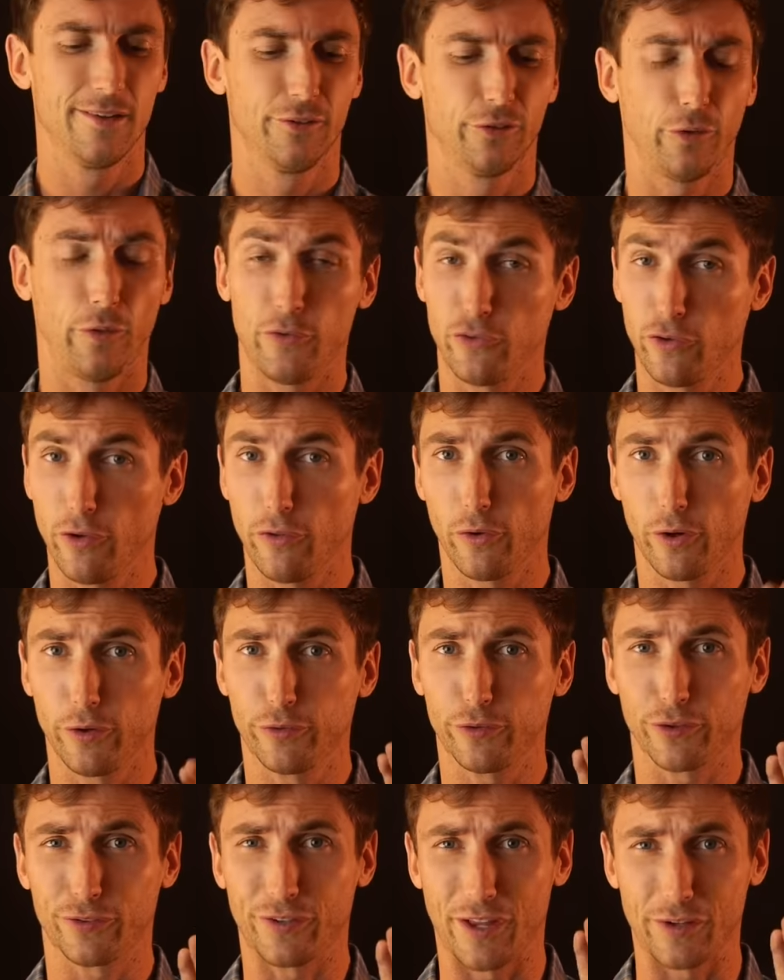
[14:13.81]
So the
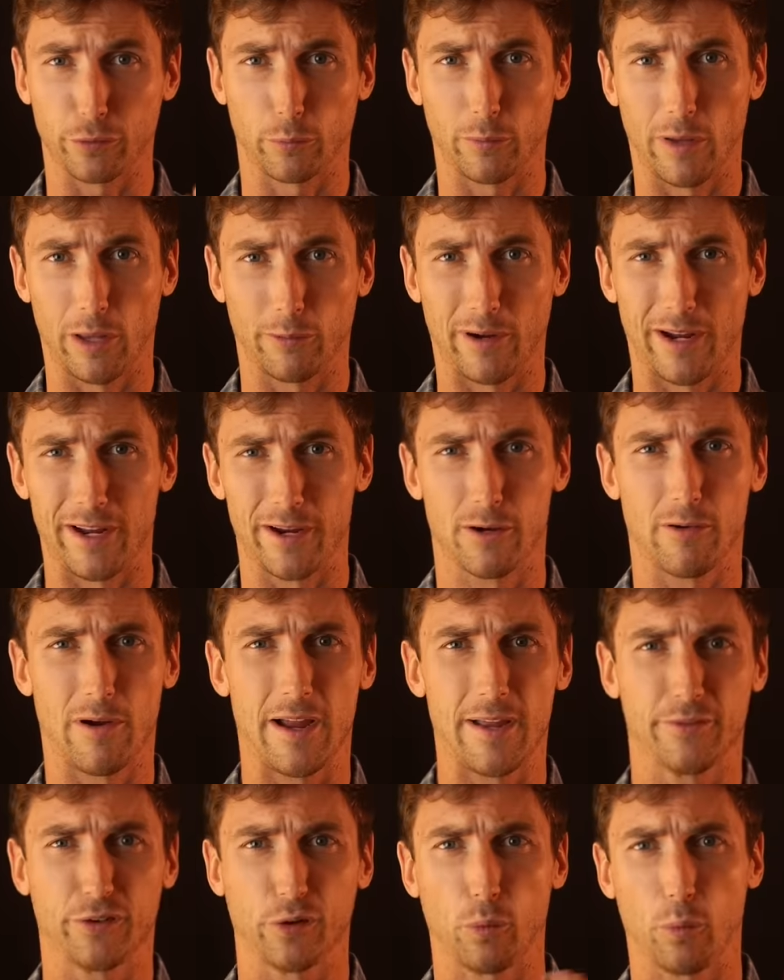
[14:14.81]
G36 has a rail right here,
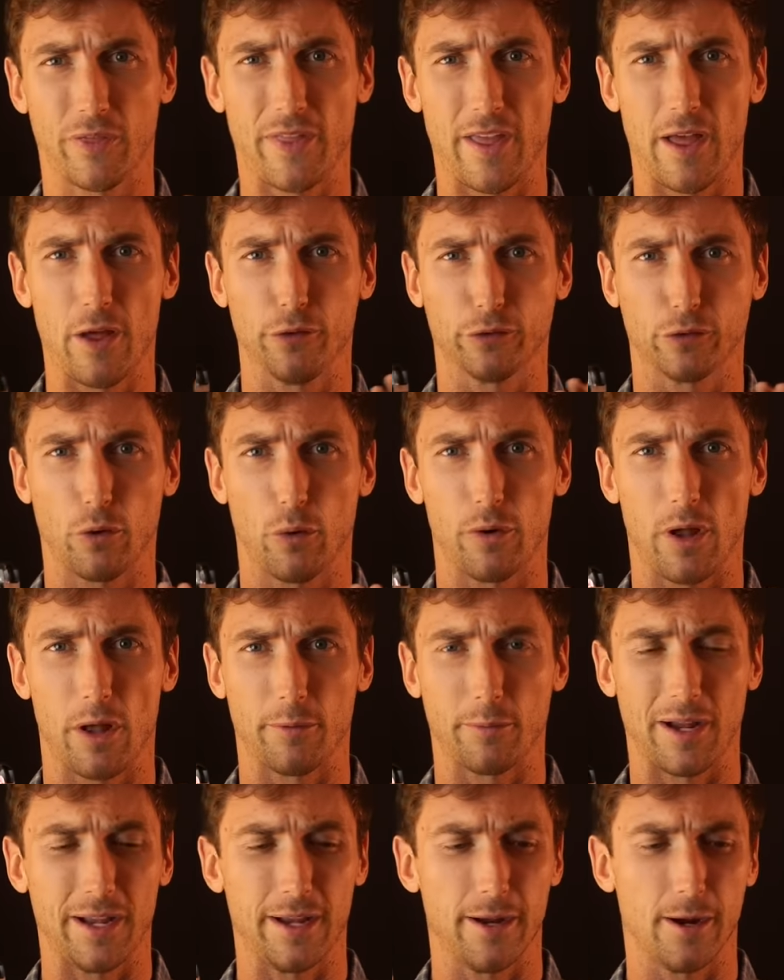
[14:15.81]
right? So what the hell is going
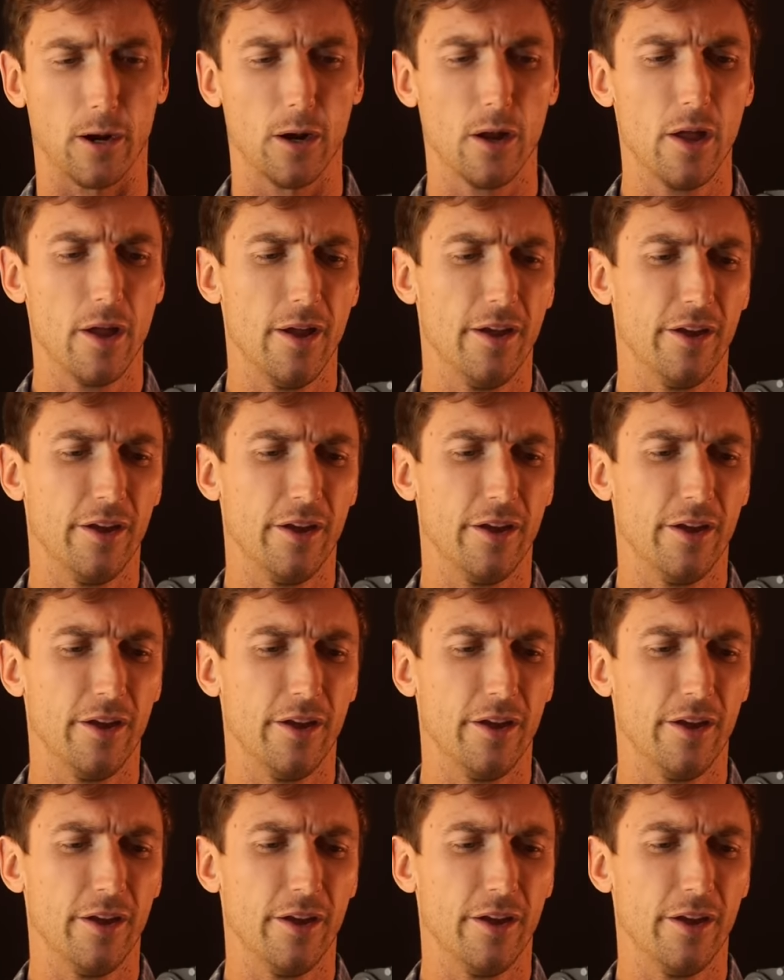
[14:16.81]
on right here?